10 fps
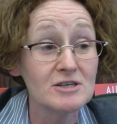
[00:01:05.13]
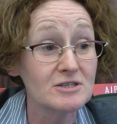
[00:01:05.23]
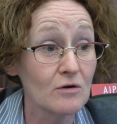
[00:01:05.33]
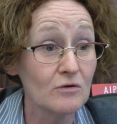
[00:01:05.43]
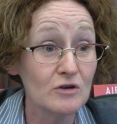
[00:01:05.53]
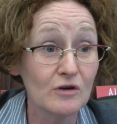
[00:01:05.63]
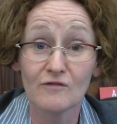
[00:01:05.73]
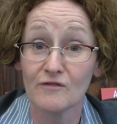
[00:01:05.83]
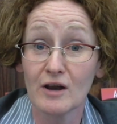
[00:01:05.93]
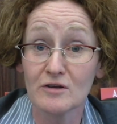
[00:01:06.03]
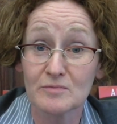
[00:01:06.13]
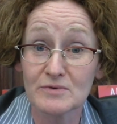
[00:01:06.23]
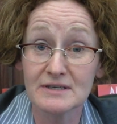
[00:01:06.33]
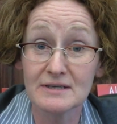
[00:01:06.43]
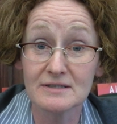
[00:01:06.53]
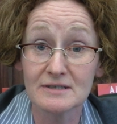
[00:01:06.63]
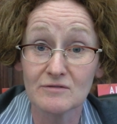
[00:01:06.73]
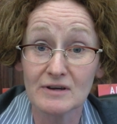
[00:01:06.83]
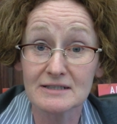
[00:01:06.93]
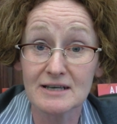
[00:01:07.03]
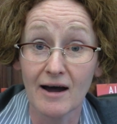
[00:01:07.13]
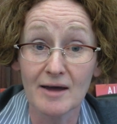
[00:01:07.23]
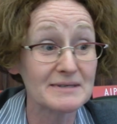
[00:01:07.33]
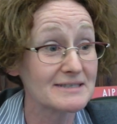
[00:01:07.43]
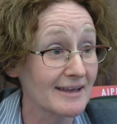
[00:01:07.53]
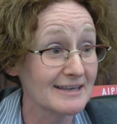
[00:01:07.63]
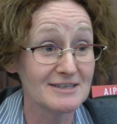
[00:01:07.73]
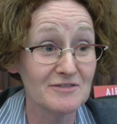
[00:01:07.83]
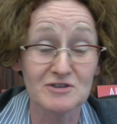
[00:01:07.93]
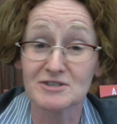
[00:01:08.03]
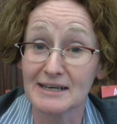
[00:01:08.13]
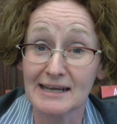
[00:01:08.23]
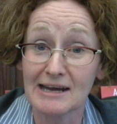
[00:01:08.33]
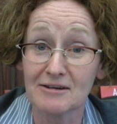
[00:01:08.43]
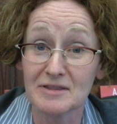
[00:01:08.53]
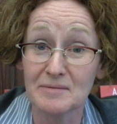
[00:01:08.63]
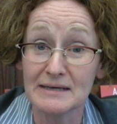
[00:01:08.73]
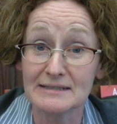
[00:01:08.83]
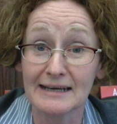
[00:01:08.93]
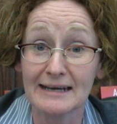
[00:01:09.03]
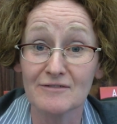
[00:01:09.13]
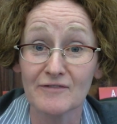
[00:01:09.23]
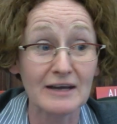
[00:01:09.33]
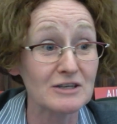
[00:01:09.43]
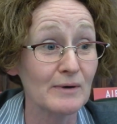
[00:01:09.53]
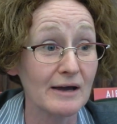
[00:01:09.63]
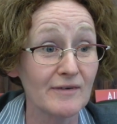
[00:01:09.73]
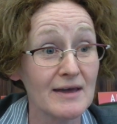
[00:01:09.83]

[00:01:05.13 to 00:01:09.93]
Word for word: So you can follow the proceedings in real time. It's like as if you're sitting here in the meeting, and in fact, you have